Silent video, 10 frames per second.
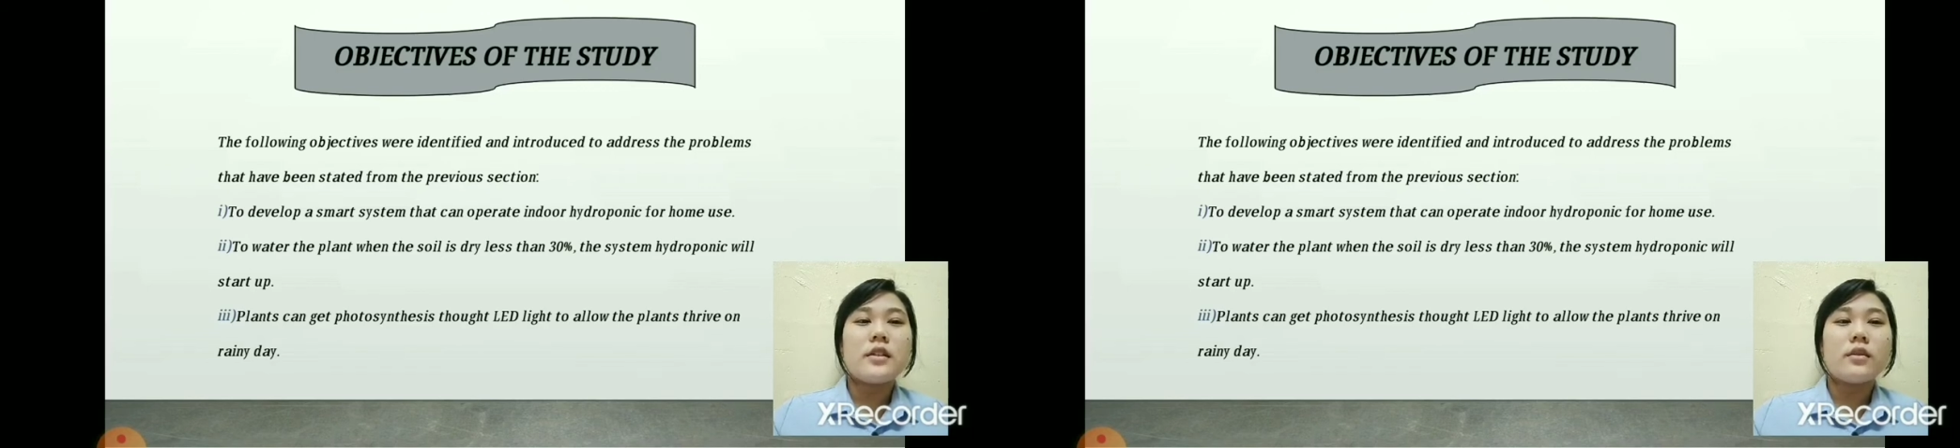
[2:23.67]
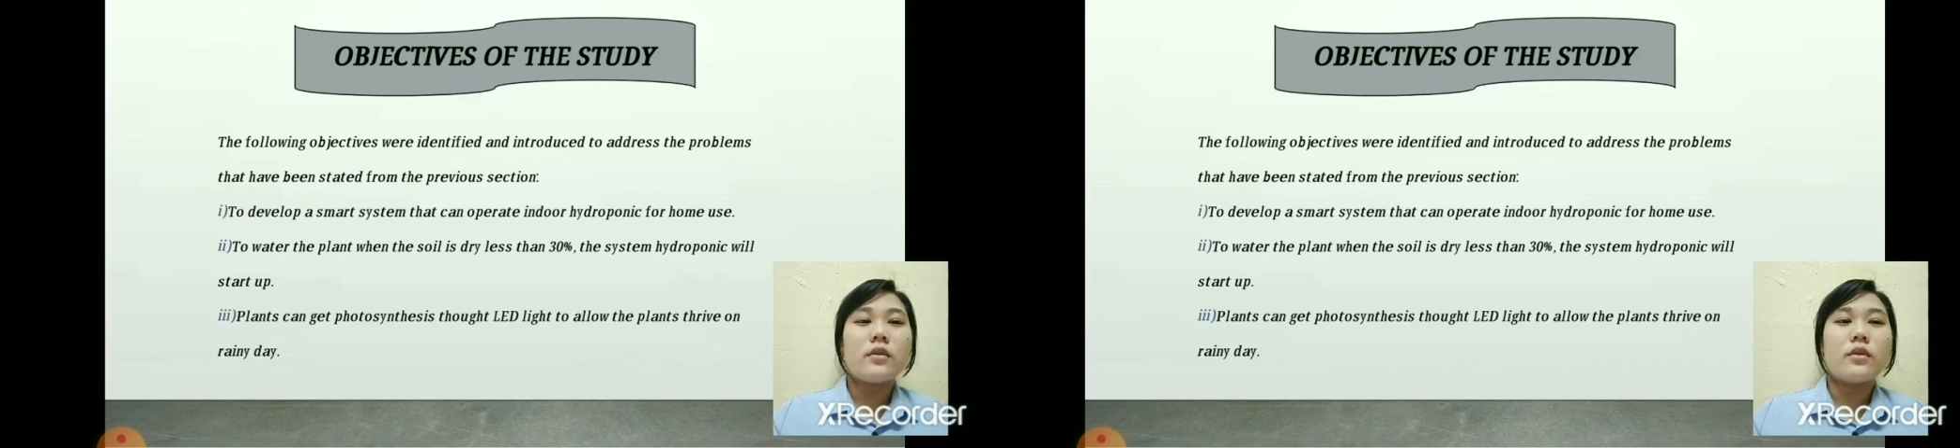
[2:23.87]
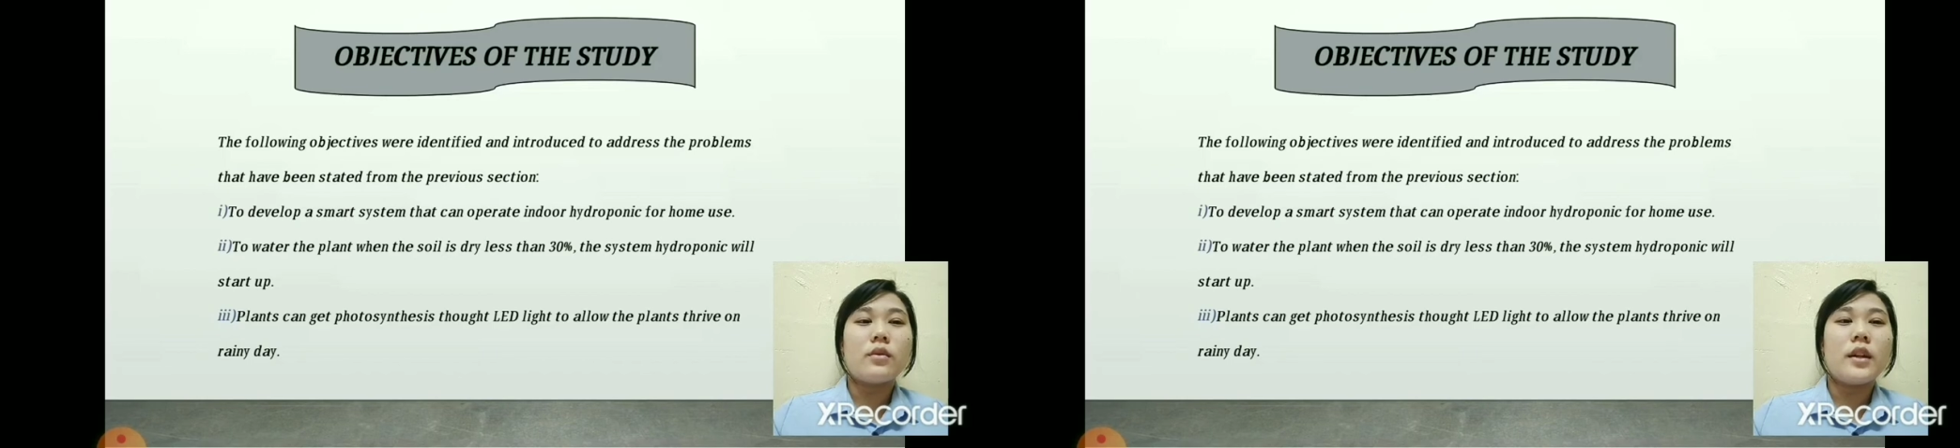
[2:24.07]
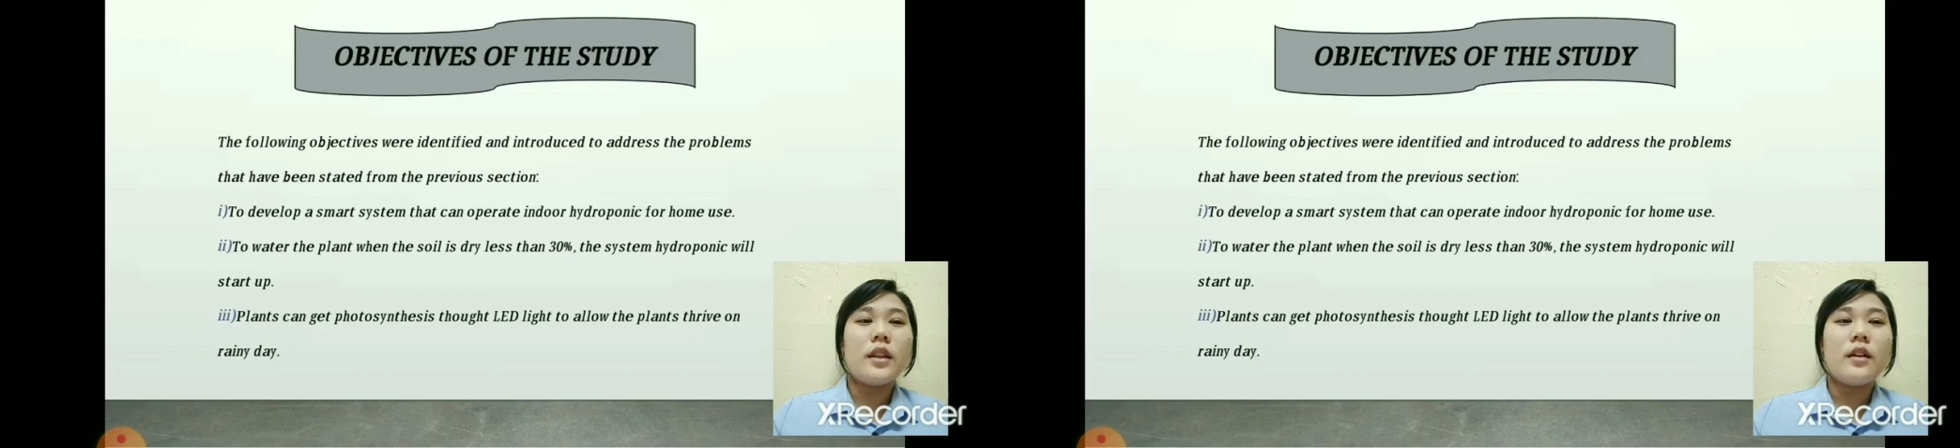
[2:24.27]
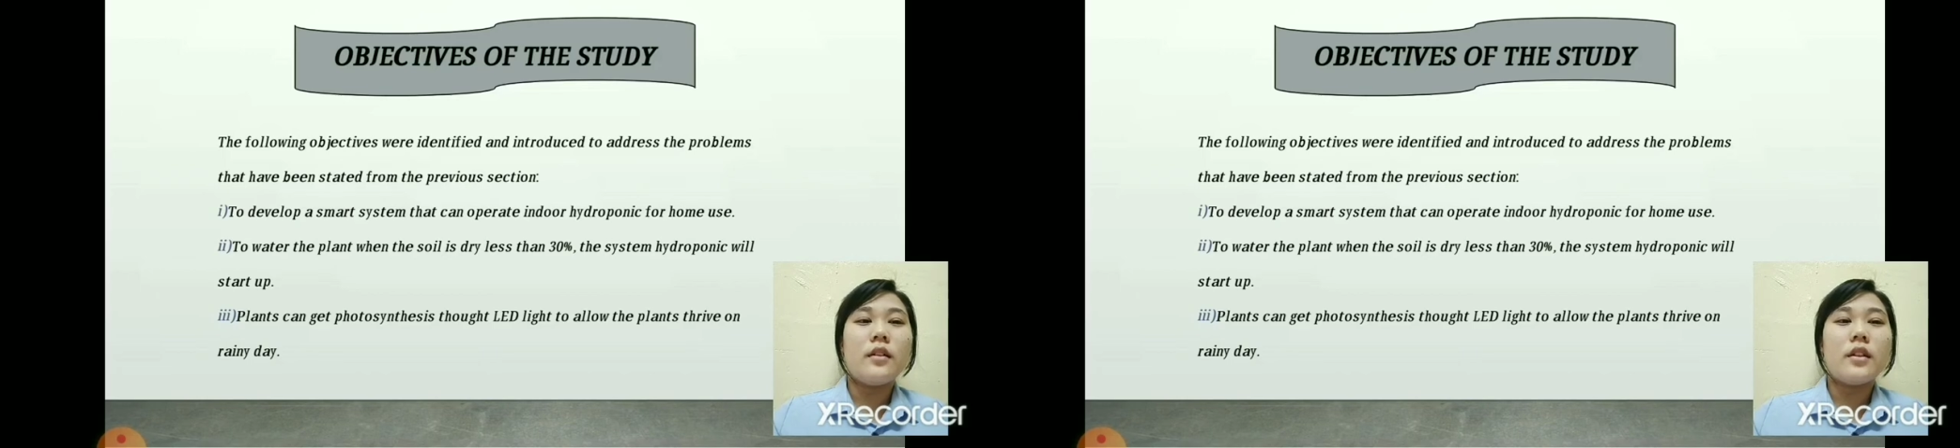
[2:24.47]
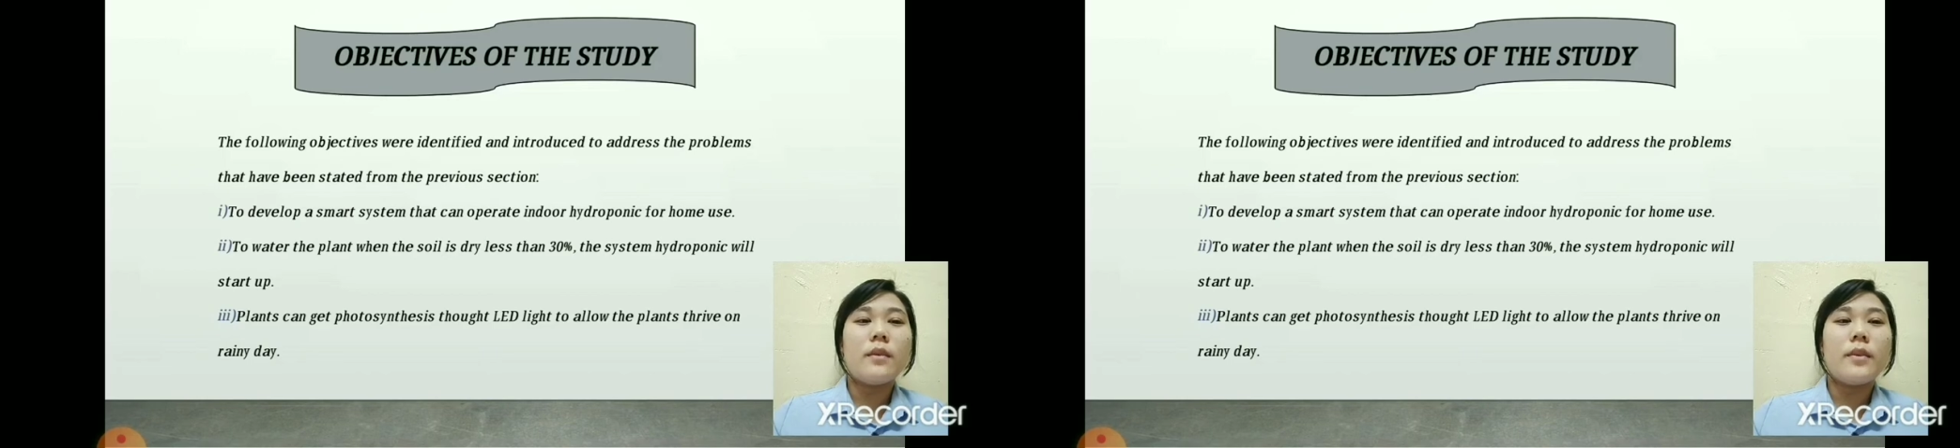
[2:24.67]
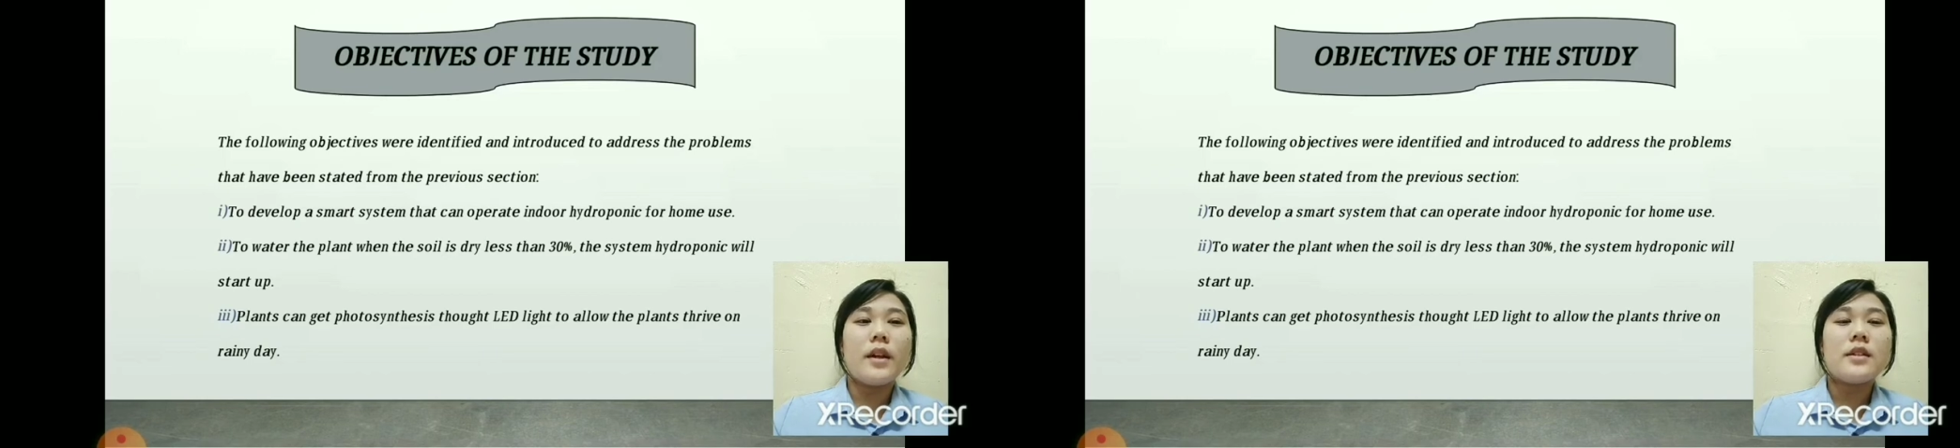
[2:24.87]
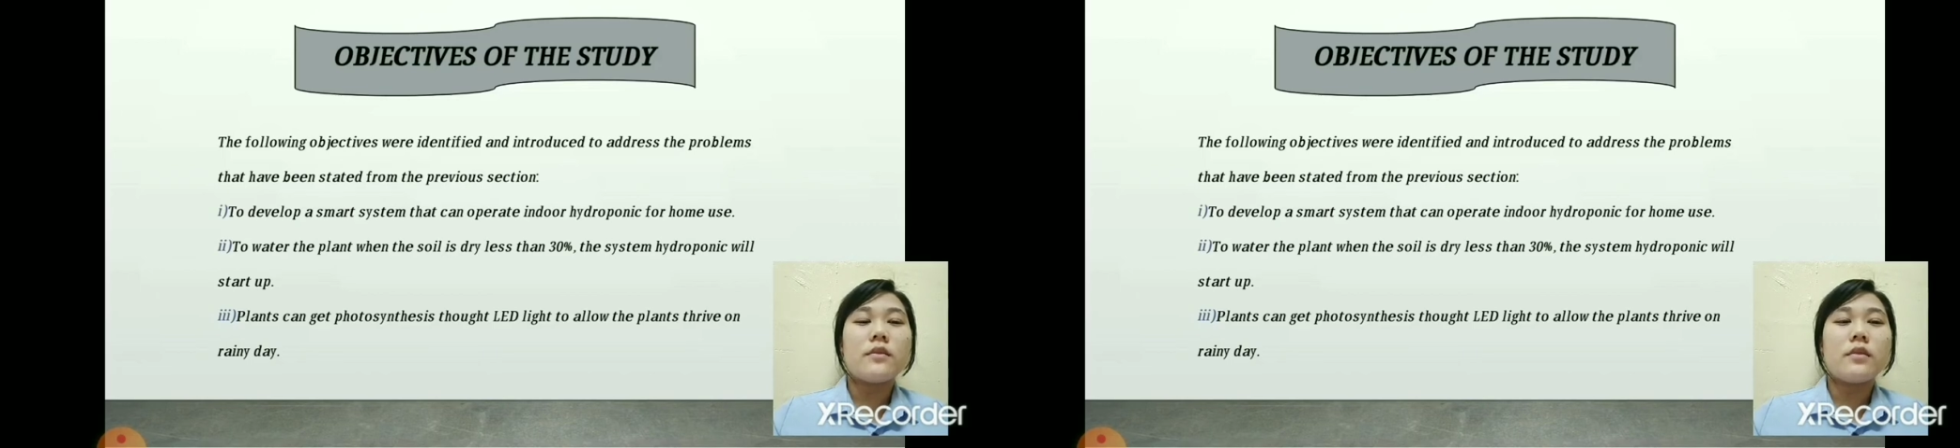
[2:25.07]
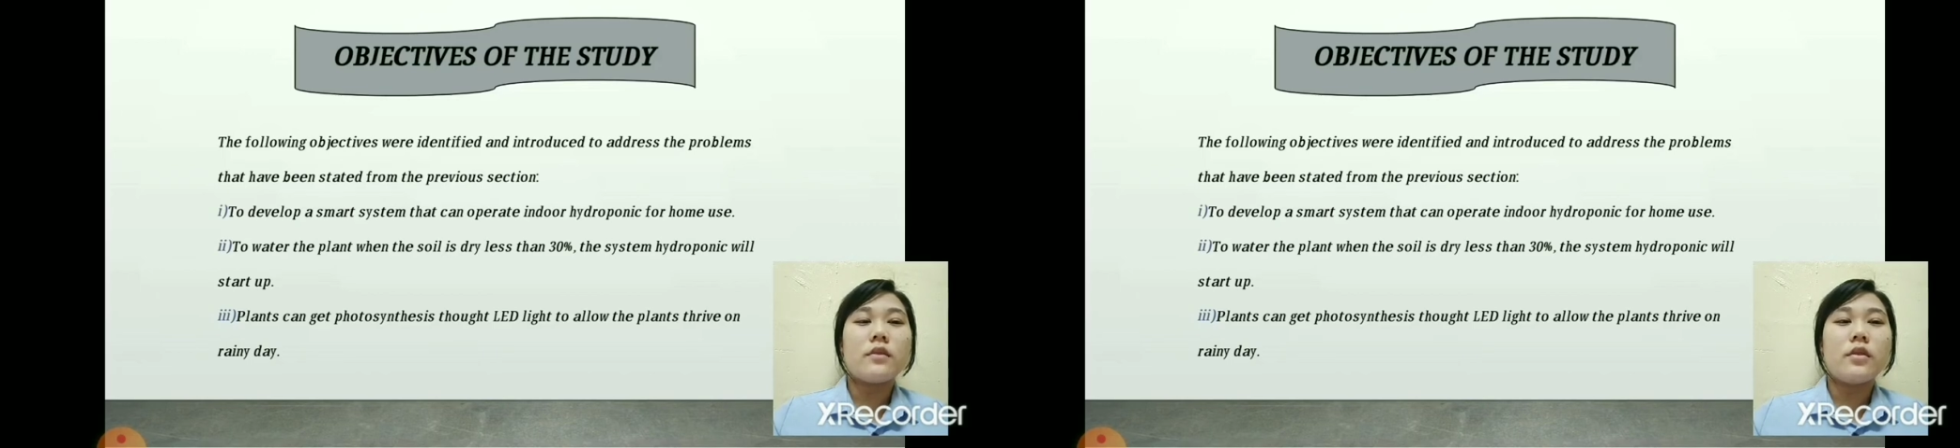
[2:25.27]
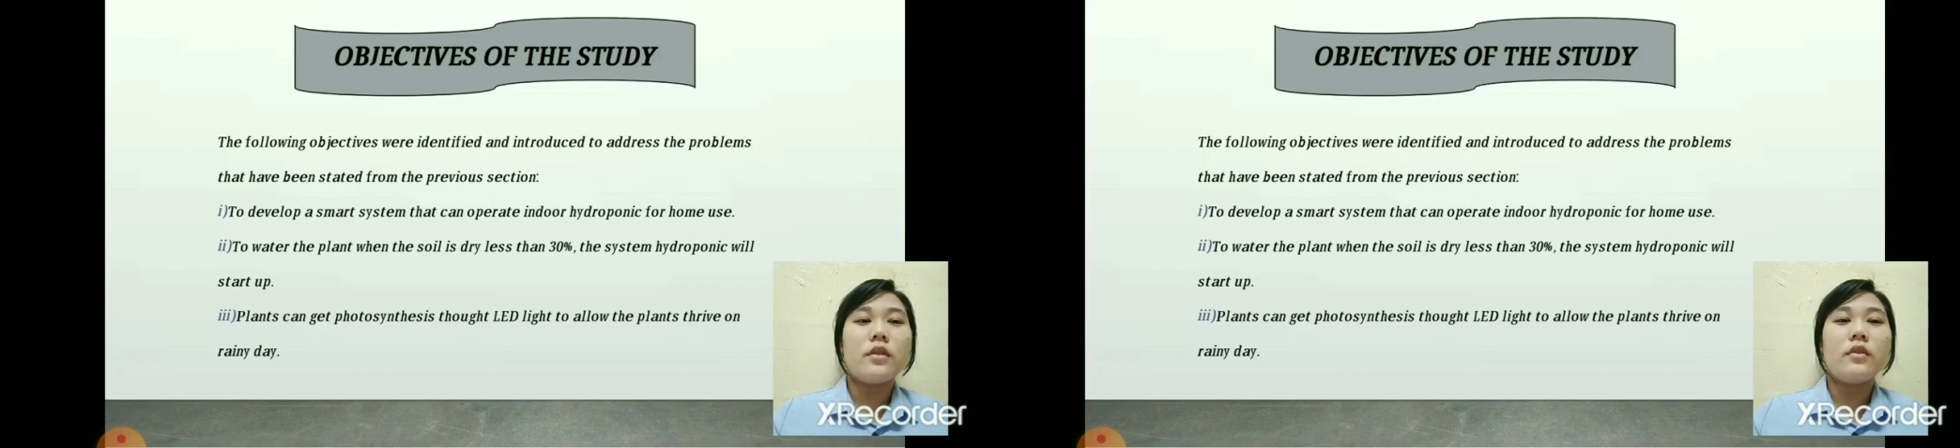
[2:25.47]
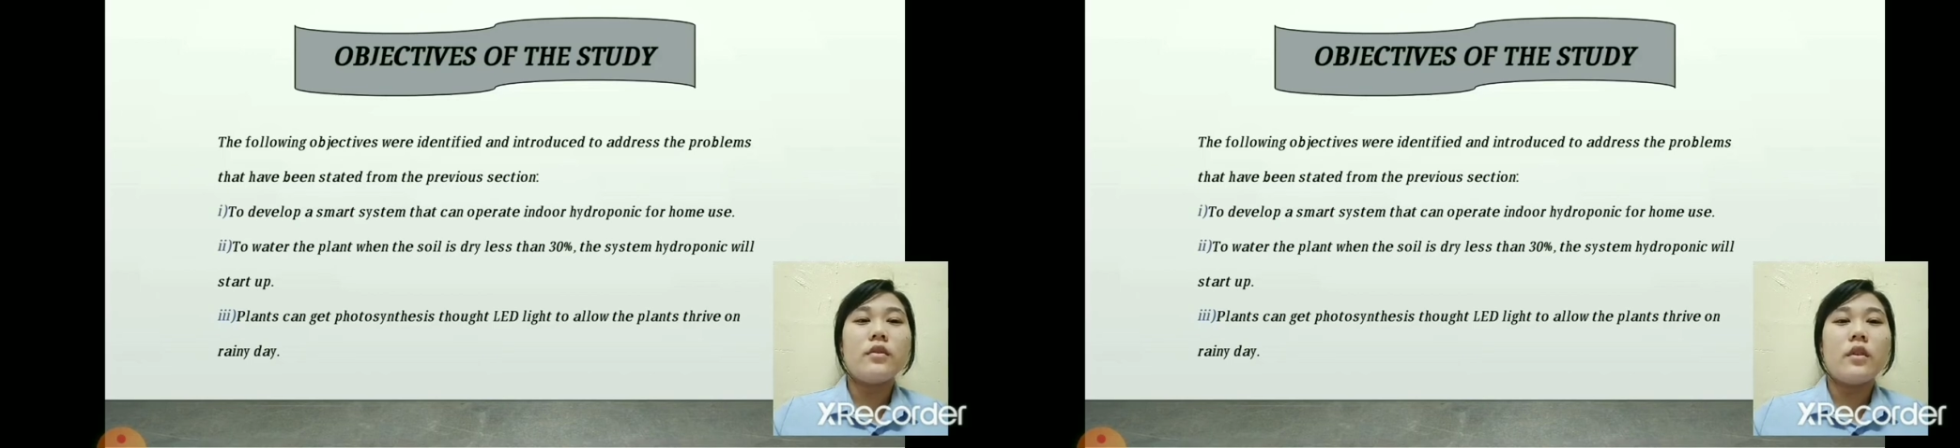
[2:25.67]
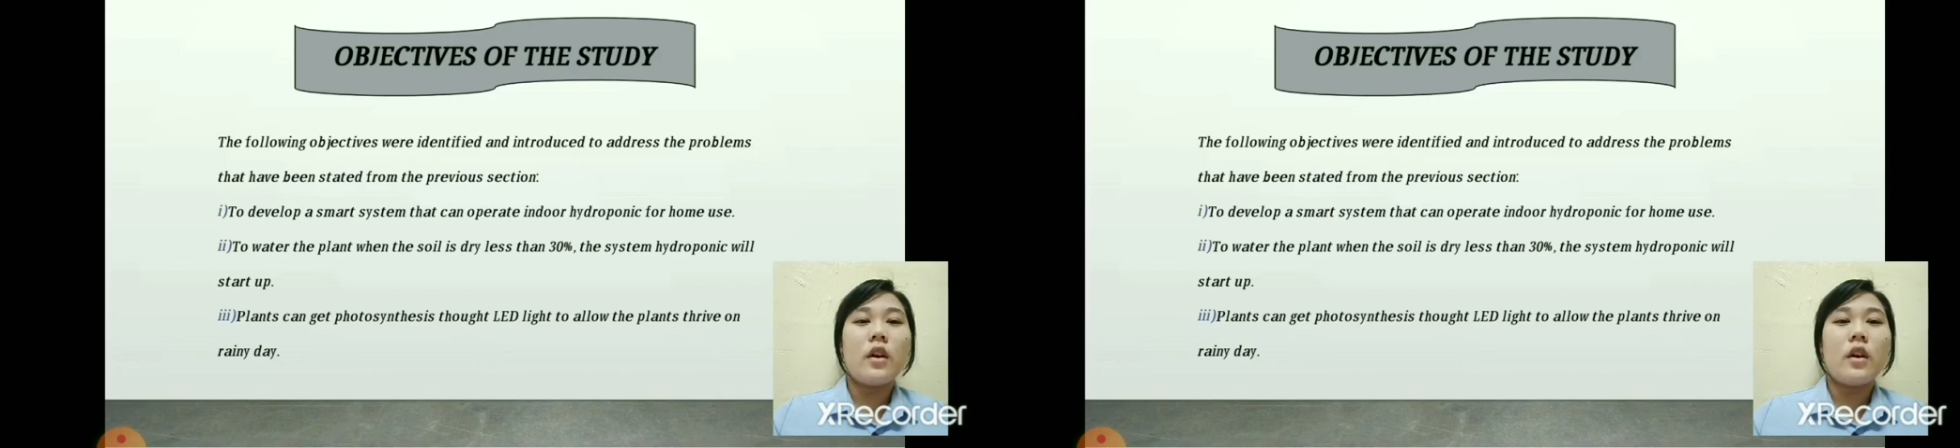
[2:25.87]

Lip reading: through on daily days.